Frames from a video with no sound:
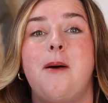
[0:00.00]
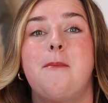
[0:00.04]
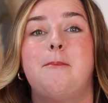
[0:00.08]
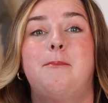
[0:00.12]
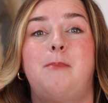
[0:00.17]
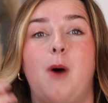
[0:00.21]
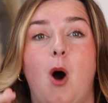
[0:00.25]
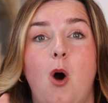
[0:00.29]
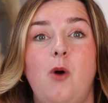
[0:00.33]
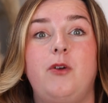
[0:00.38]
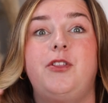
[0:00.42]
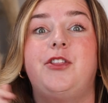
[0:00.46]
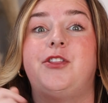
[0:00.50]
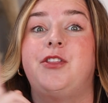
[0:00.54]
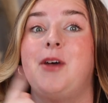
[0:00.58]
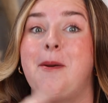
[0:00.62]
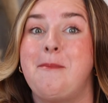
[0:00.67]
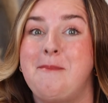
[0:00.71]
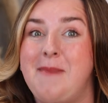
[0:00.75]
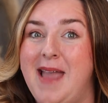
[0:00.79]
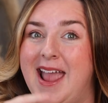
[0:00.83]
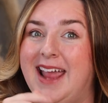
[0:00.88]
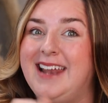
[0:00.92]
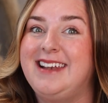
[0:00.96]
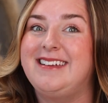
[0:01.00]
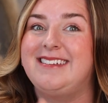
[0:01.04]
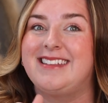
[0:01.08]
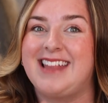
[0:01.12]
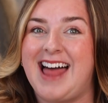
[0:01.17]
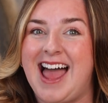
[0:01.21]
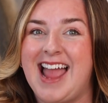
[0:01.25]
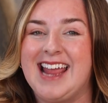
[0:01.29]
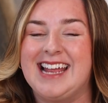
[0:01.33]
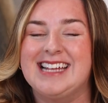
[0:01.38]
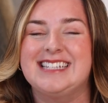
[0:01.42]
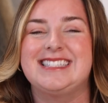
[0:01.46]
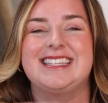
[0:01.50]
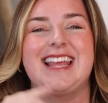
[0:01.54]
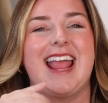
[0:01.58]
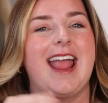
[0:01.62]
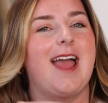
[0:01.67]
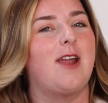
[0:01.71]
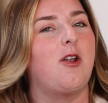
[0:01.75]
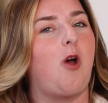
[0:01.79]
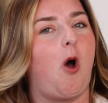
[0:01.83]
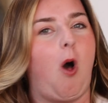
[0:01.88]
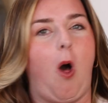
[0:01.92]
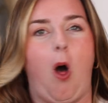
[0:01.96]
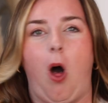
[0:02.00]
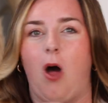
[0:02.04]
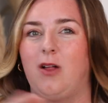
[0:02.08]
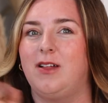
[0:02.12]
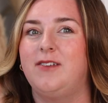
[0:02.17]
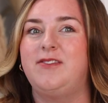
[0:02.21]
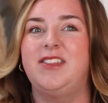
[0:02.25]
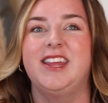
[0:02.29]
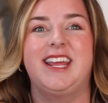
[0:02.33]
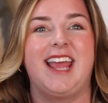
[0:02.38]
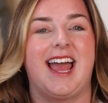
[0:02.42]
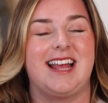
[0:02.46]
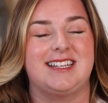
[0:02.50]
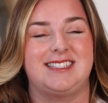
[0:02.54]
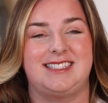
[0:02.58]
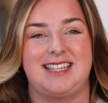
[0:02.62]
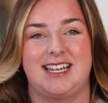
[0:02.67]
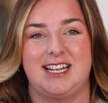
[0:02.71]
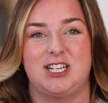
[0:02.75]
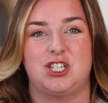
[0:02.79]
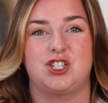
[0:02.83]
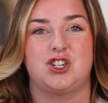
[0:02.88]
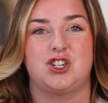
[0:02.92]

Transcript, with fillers: both the main clients and all of the guests that it